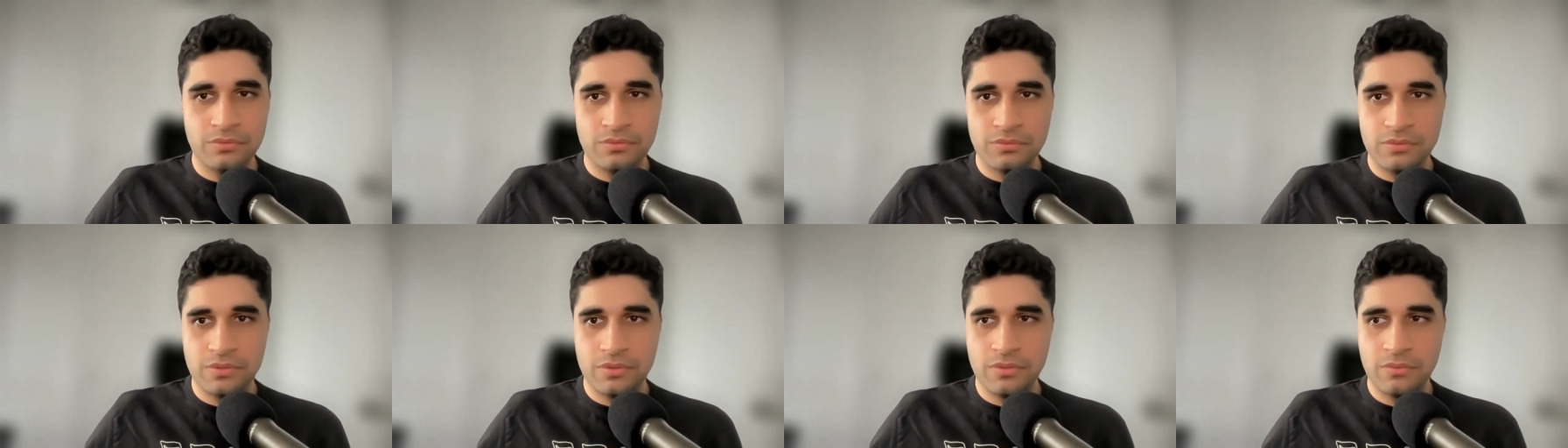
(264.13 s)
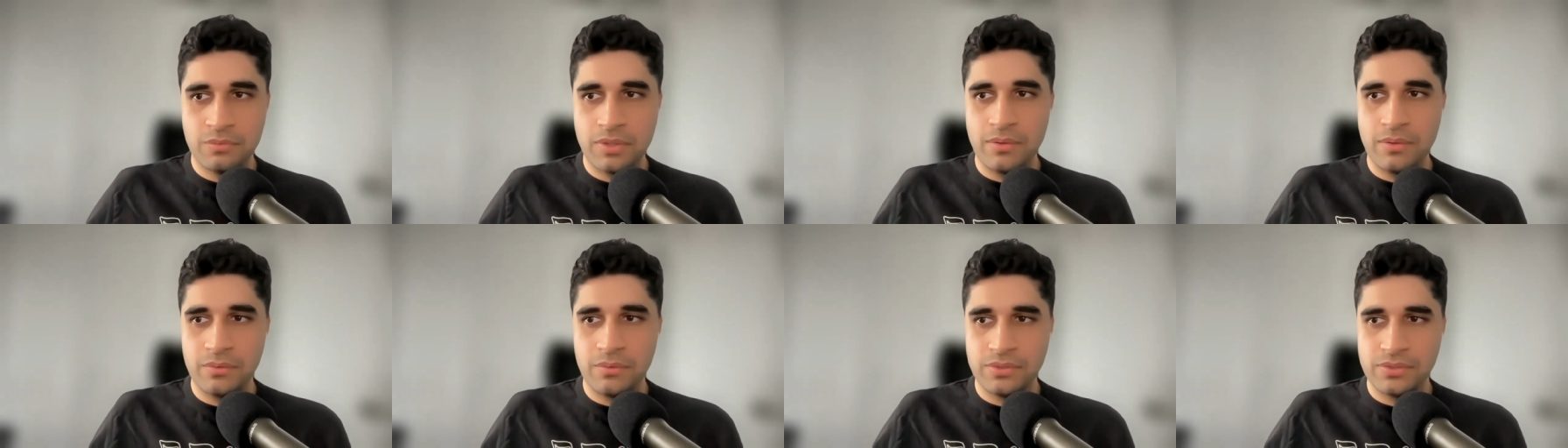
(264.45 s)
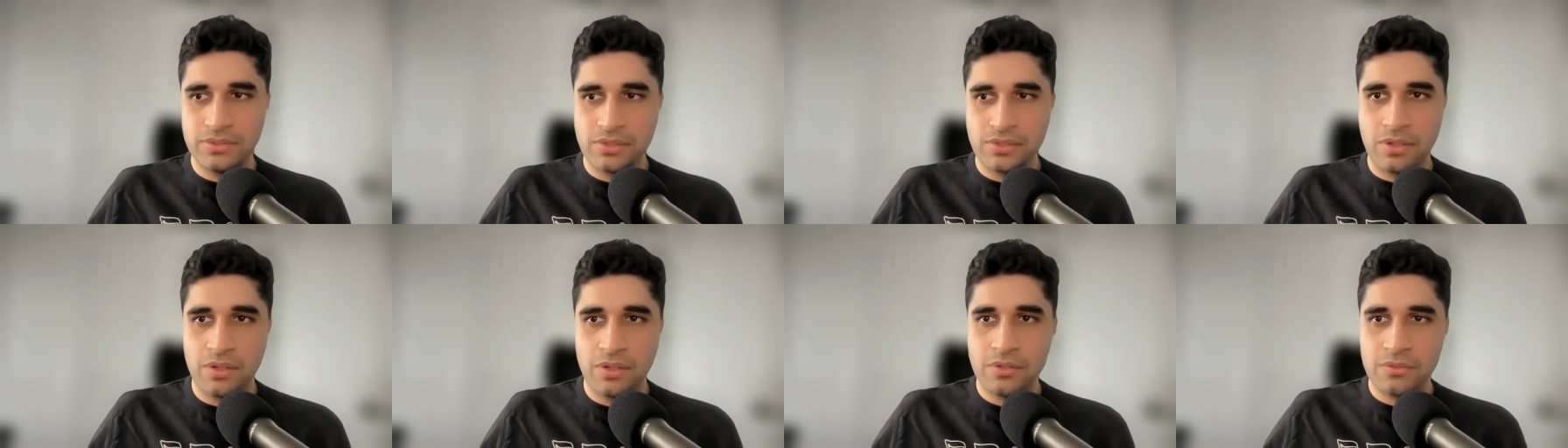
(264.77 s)
what was
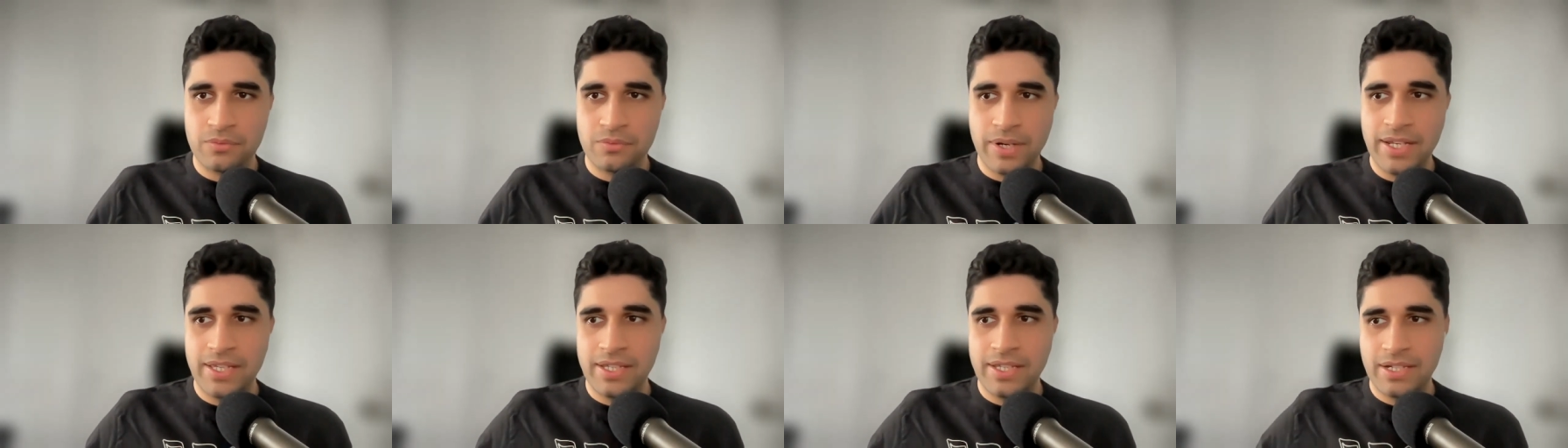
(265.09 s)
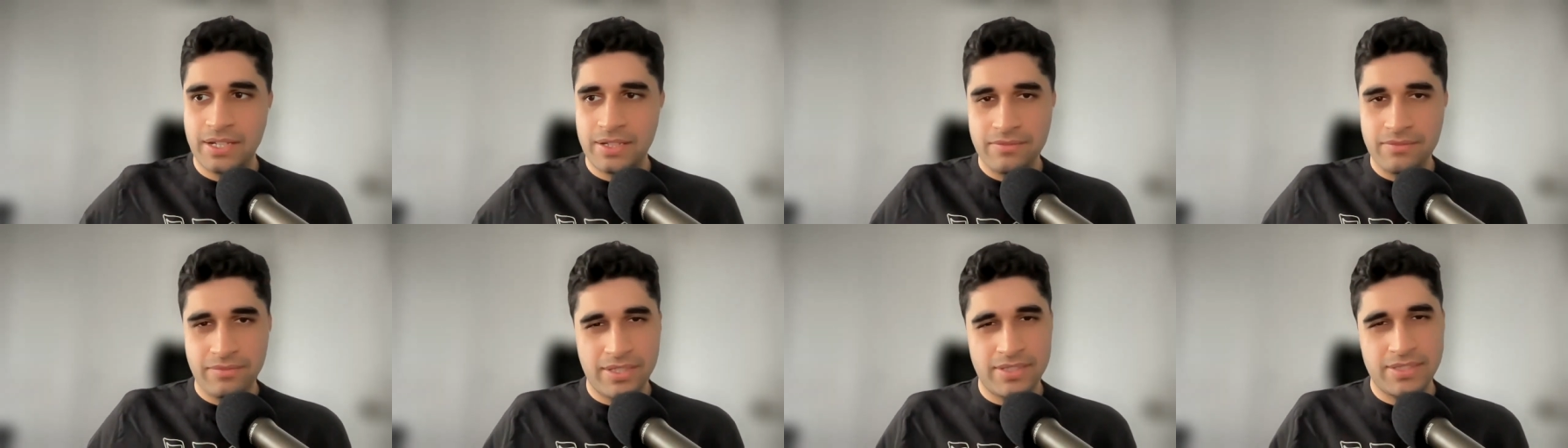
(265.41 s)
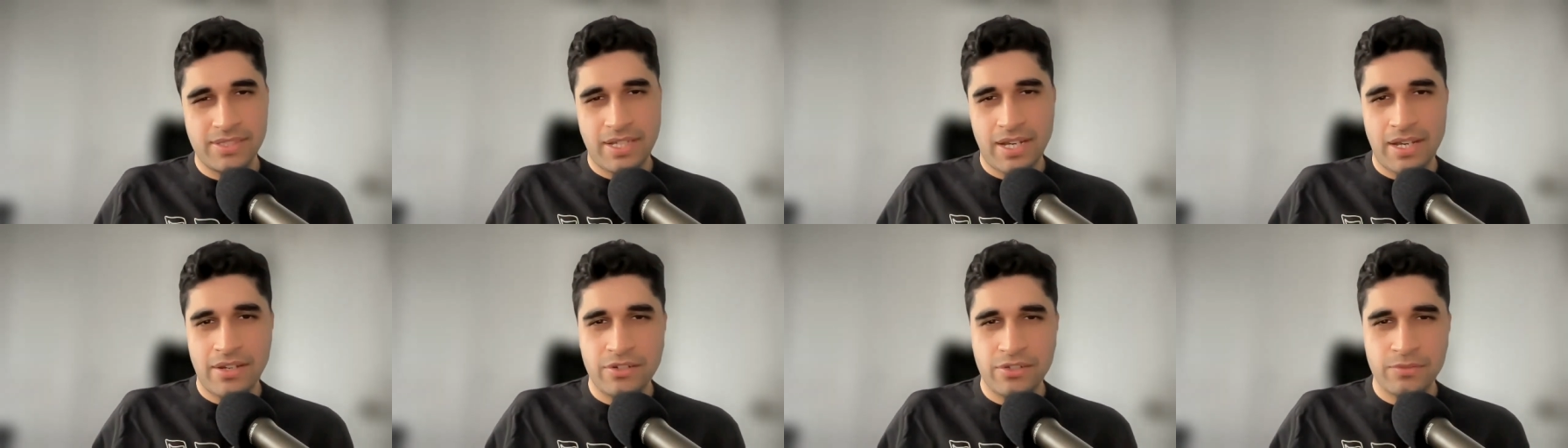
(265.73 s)
already kind of a
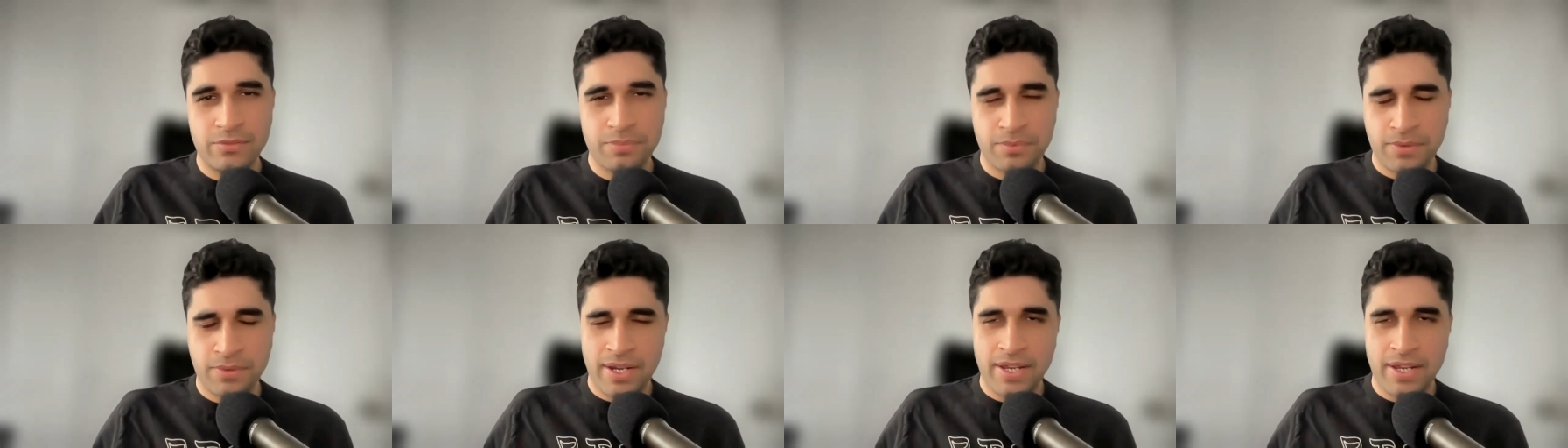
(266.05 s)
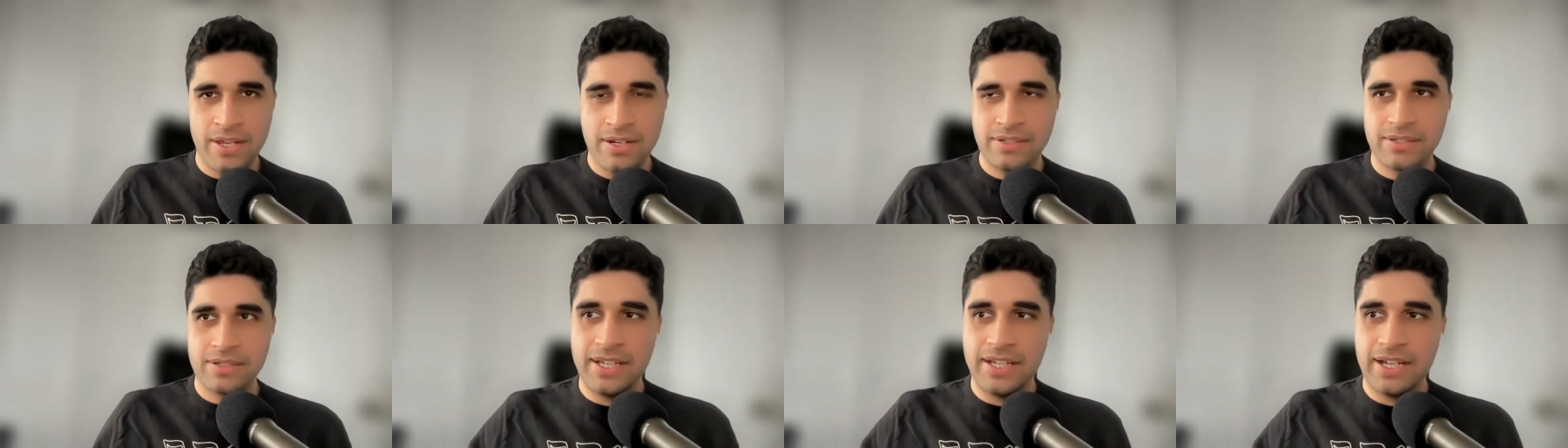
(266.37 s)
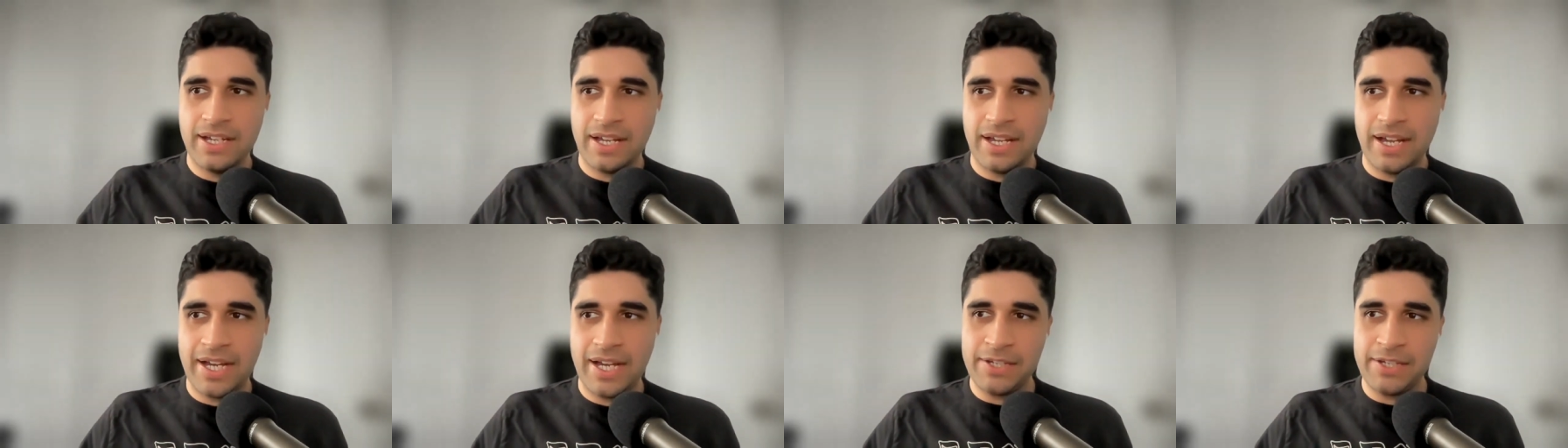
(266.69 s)
scattered brand.
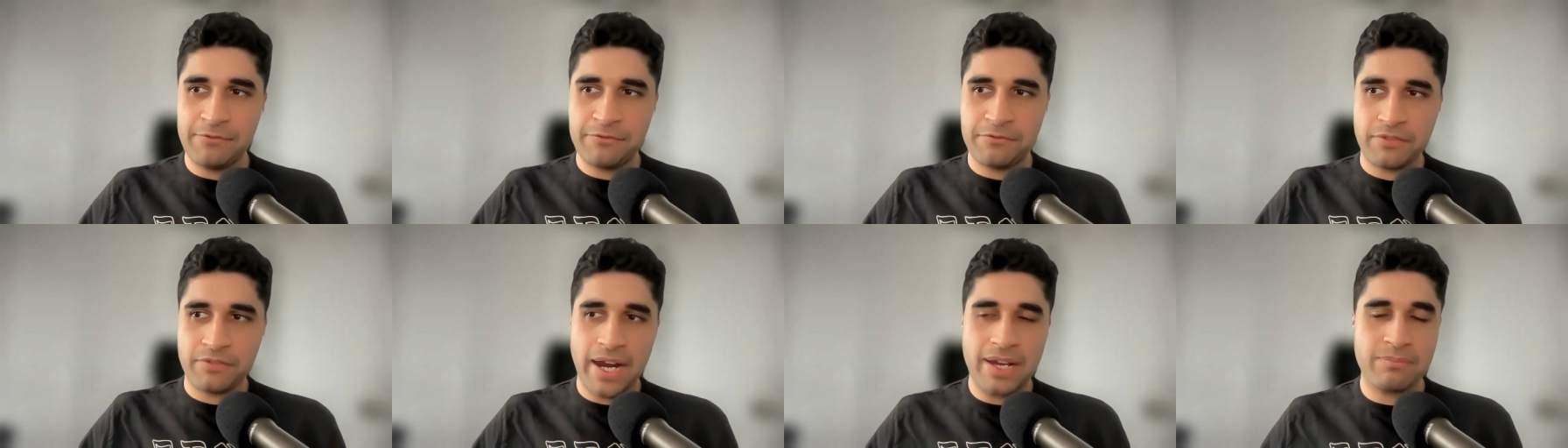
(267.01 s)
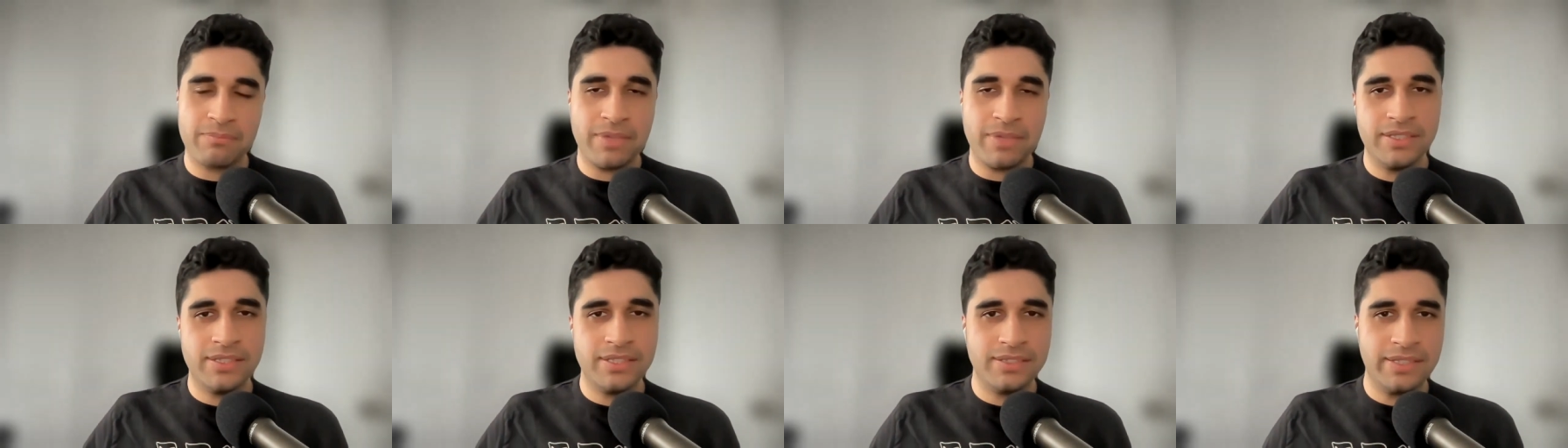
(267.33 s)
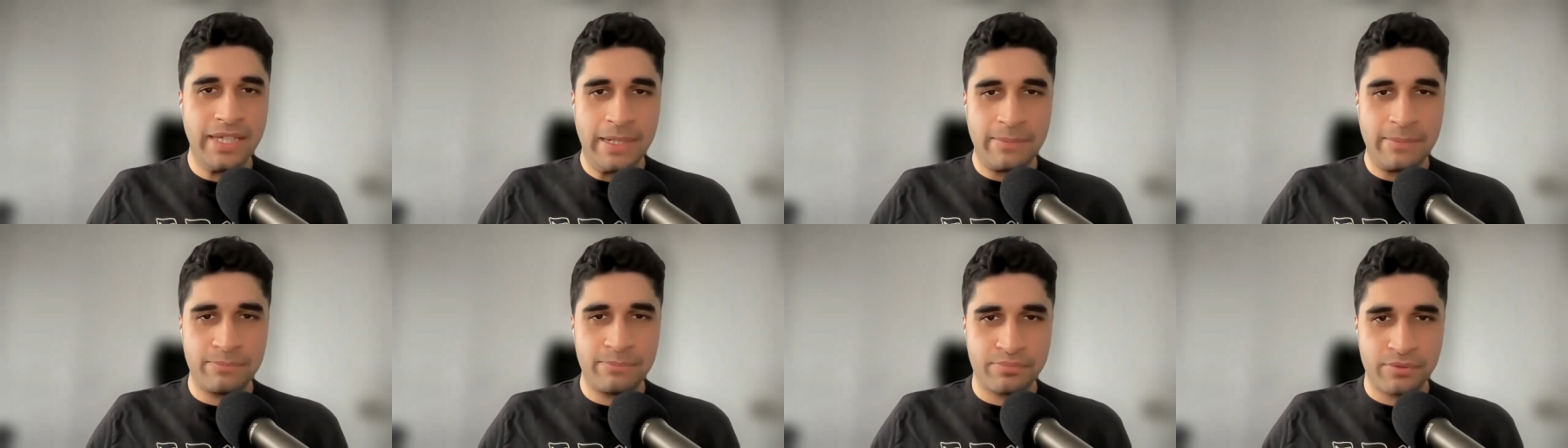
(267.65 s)
I fragmented
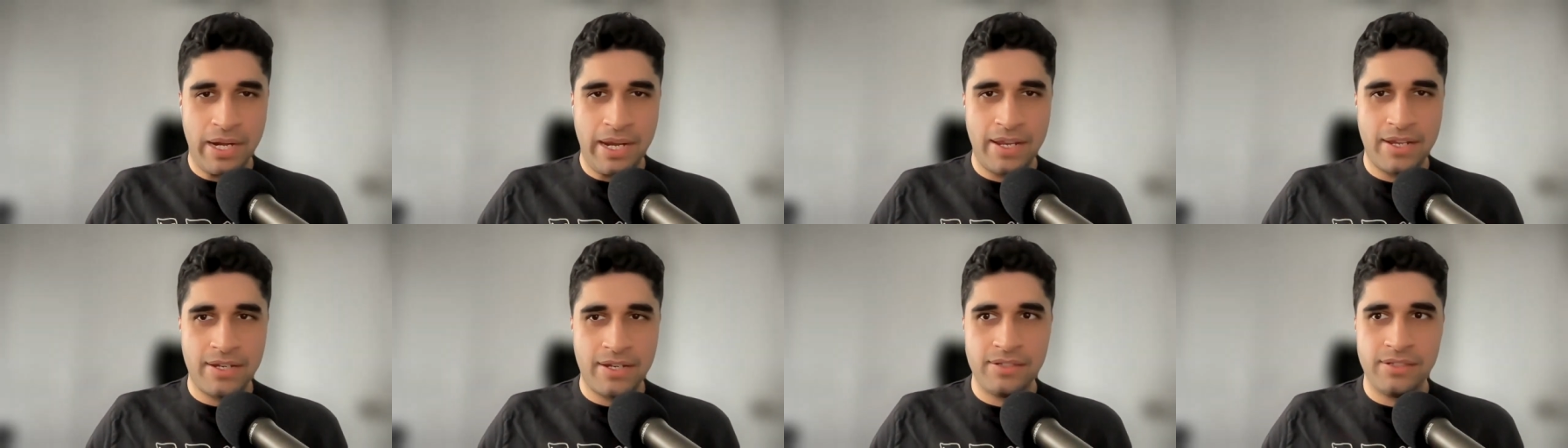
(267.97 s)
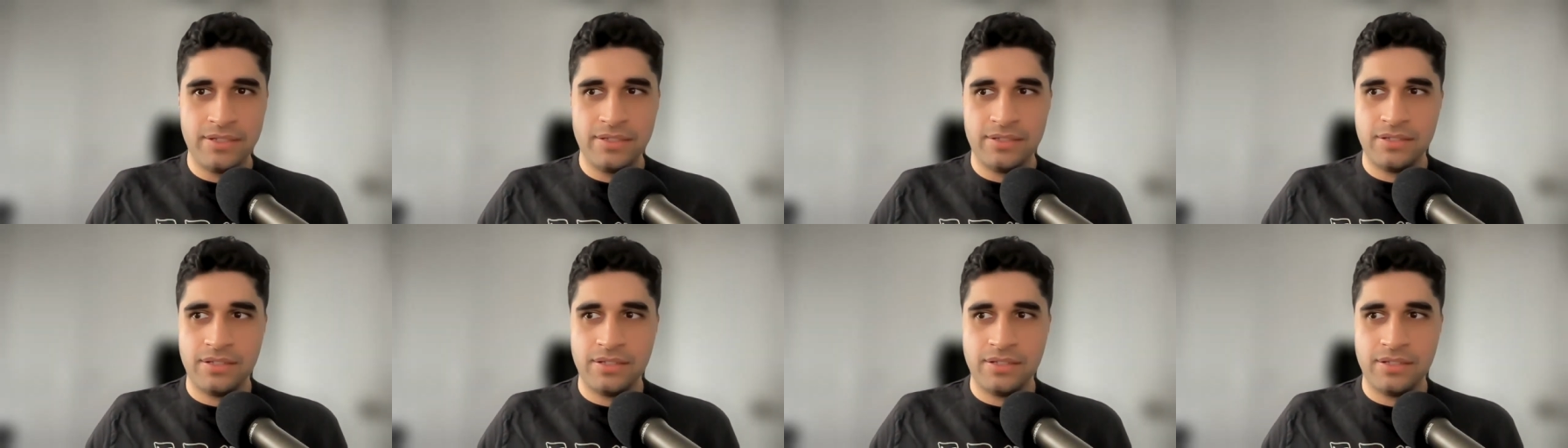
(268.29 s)
that brand